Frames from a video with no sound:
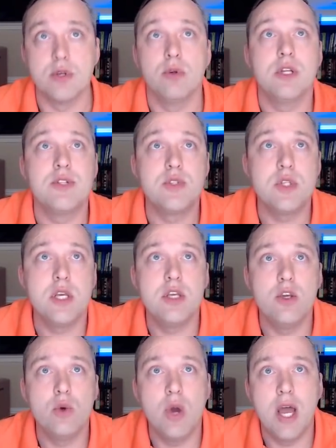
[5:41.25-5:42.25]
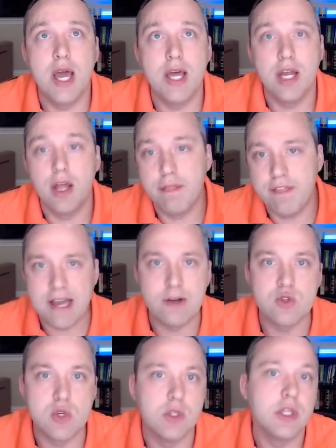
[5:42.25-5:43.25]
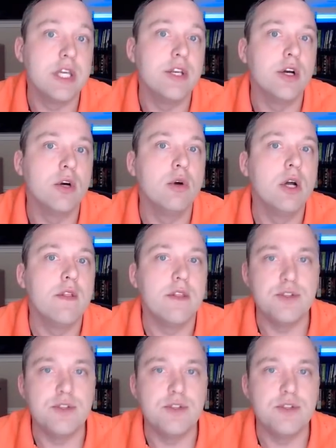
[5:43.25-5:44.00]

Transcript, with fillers: So let's say you had a thousand Lino